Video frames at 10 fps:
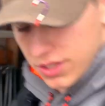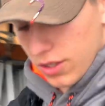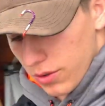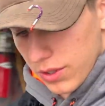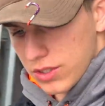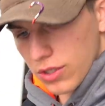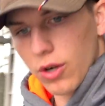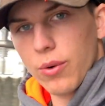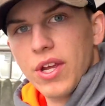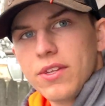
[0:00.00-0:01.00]
is going to
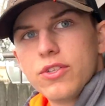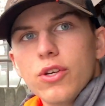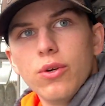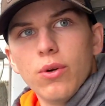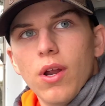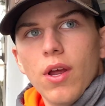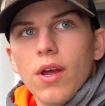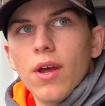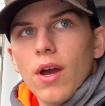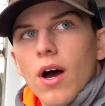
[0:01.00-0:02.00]
go into.
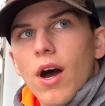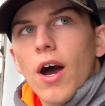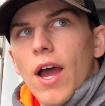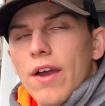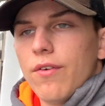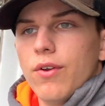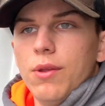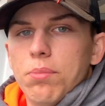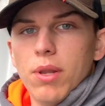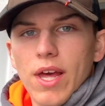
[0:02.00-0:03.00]
I haven't
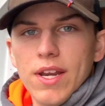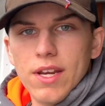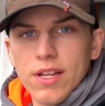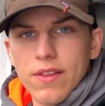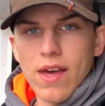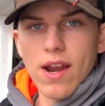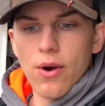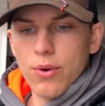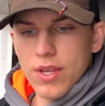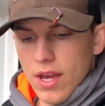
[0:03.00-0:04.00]
really planned any of that
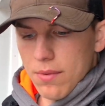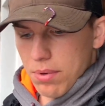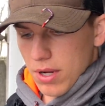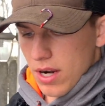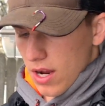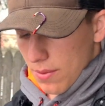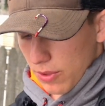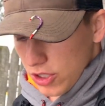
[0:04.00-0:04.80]
out yet, but we